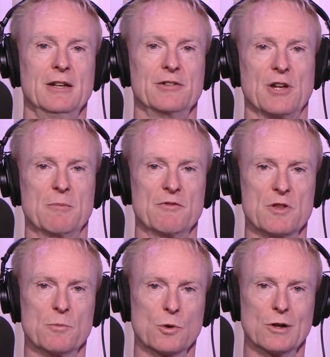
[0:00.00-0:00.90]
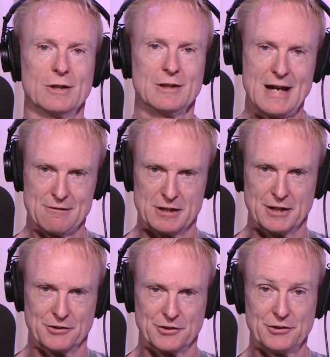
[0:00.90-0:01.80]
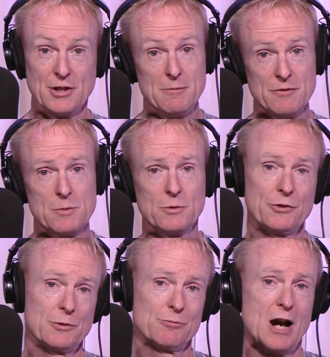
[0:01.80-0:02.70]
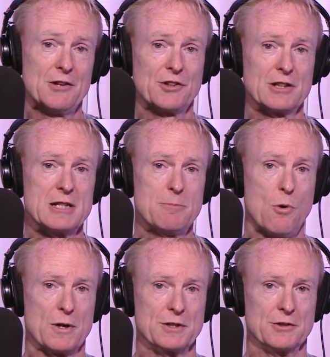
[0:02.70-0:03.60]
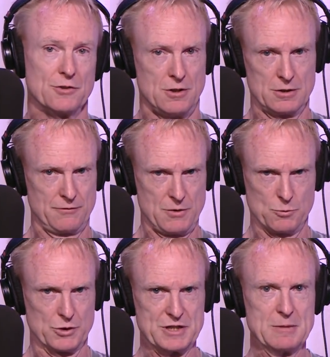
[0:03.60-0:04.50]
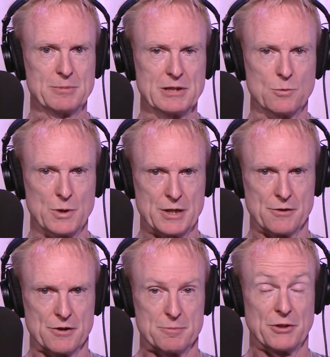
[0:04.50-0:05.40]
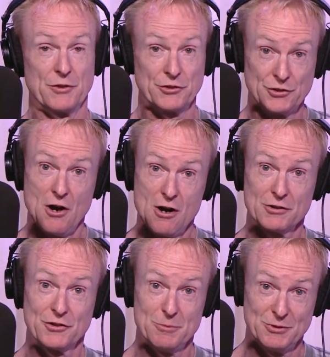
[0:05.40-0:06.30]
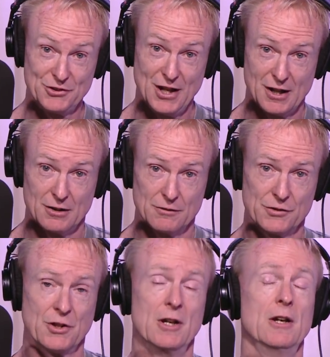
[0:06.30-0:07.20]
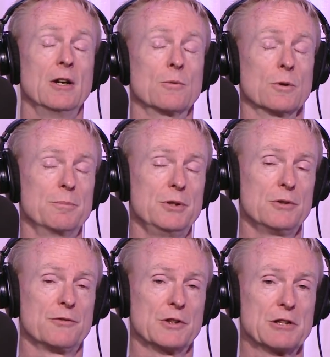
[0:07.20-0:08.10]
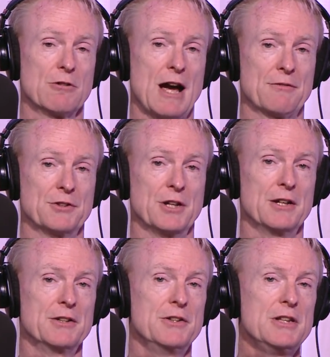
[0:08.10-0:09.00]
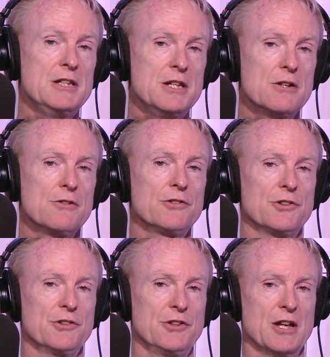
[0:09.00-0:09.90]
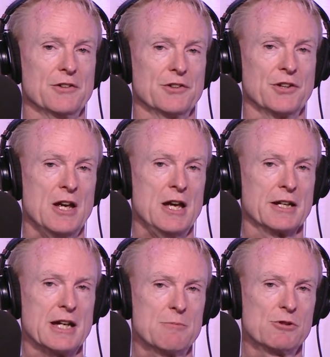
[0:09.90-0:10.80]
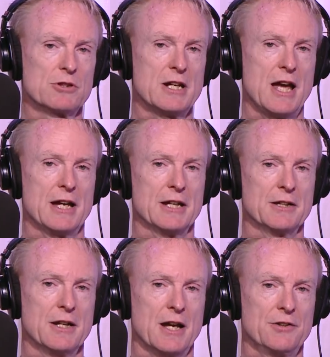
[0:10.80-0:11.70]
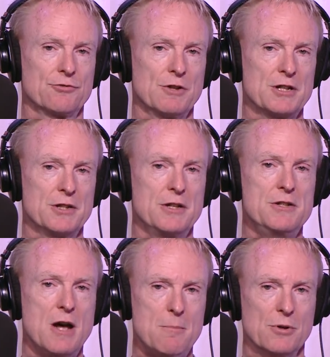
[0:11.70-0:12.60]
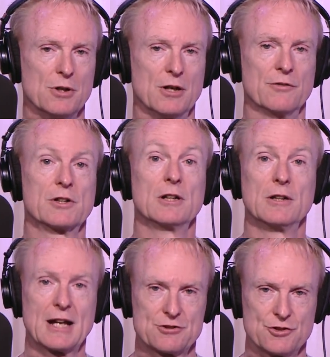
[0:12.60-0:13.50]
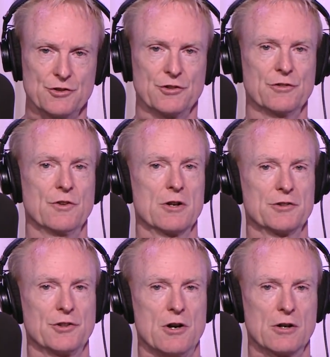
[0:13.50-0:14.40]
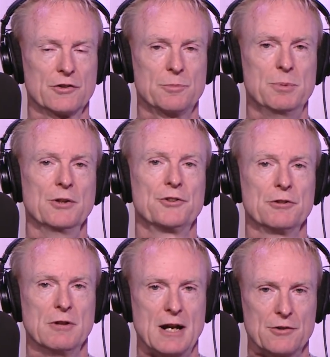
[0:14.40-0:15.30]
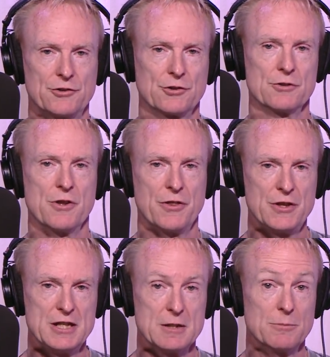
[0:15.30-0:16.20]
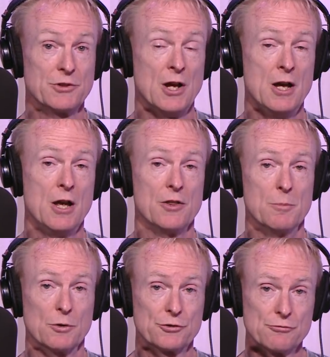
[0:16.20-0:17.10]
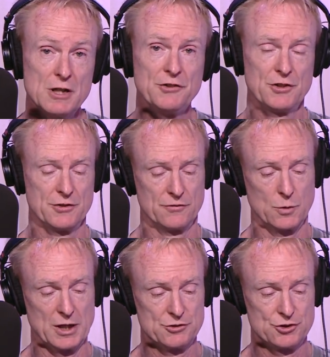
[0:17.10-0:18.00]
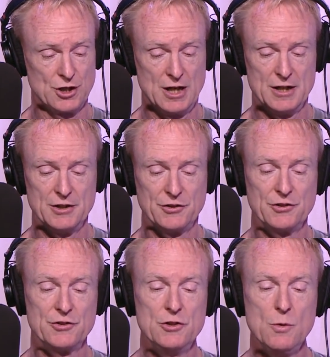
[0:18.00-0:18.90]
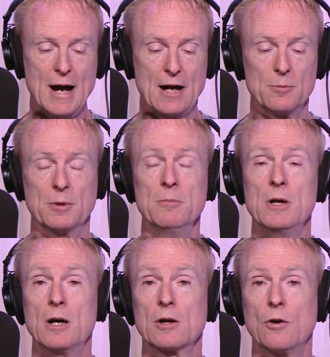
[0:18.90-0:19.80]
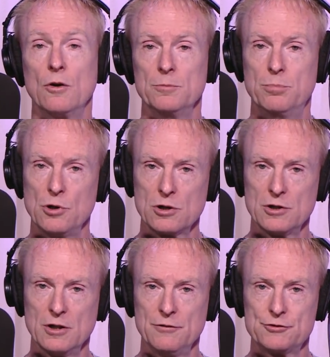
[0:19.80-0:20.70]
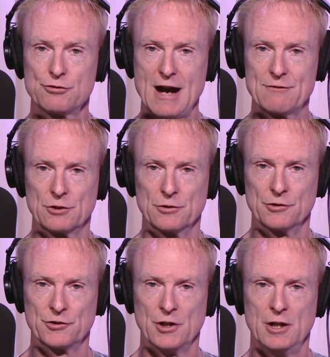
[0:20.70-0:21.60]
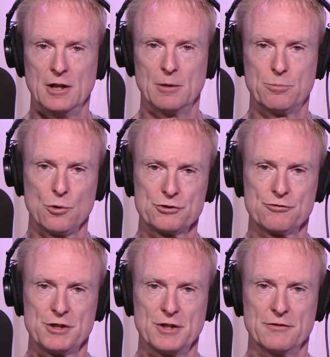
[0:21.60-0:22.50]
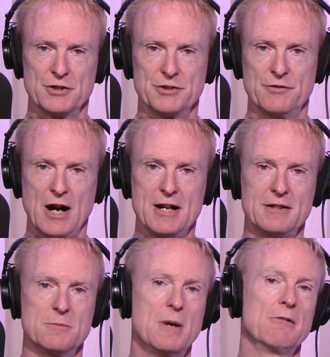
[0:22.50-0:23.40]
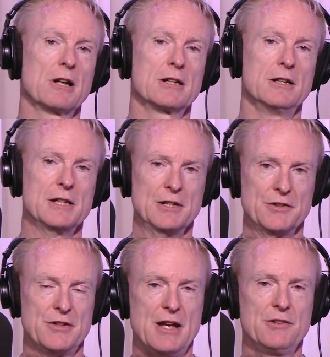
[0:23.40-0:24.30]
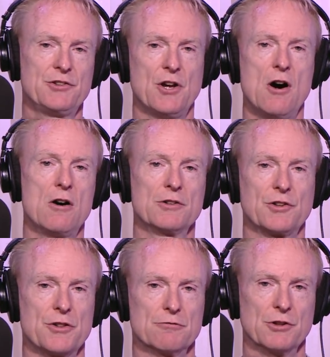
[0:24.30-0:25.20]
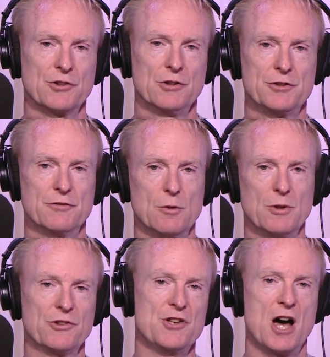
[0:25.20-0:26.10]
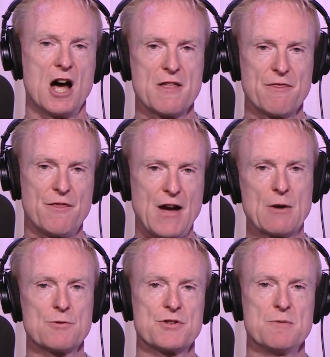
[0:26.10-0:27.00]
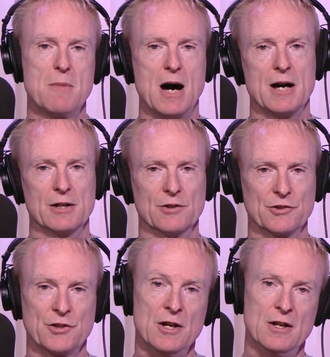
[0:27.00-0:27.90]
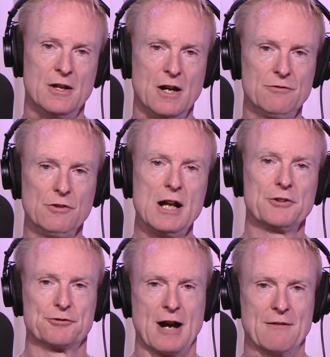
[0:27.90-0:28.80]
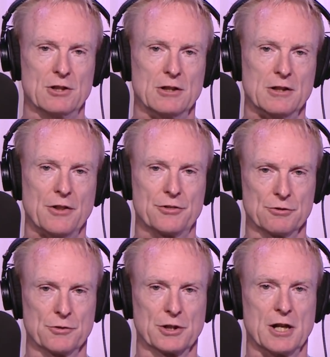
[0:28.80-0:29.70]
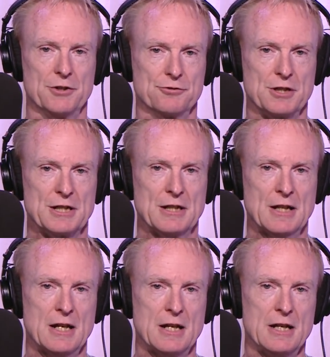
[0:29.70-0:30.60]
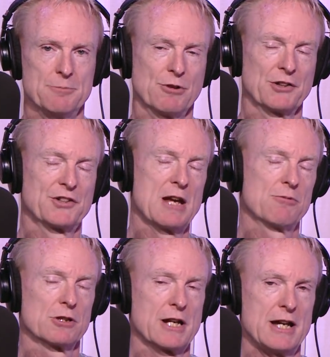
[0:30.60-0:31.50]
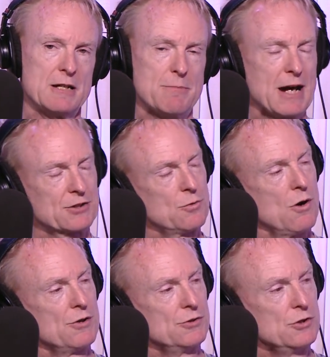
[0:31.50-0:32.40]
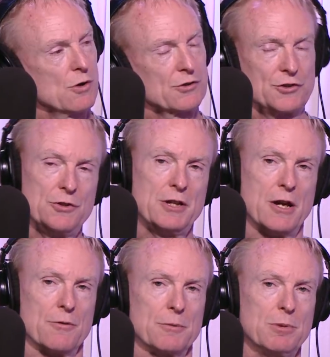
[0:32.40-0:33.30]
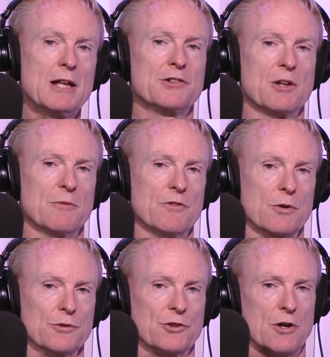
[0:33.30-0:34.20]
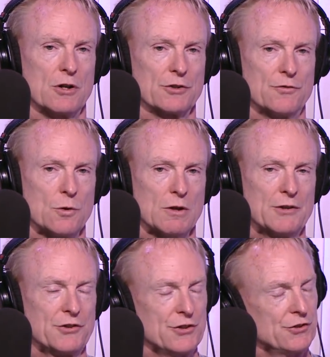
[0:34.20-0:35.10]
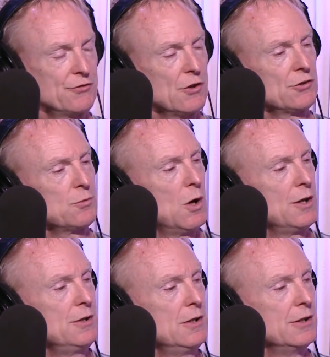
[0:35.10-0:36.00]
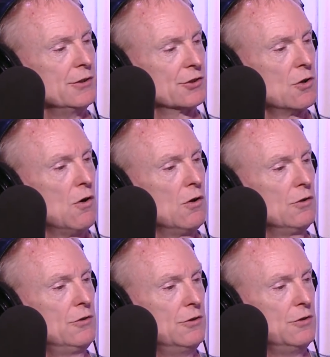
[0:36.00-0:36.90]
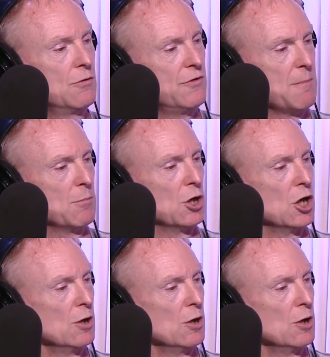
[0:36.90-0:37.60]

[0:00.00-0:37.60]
Some of them were hilarious, some of them were surprisingly poignant, all of them were deeply weird, but the songs themselves were beautifully crafted, and in the years since, Gabriel Kahane has written a number of collections of art songs built around certain themes, the most recent of which is his new album called Book of Travelers, a portrait of a divided America in 10 songs and the result of almost 9,000 miles of rail travel through the country. It brings Gabriel Kahane back to our New York studio to play some of those songs for us. This first one is called November.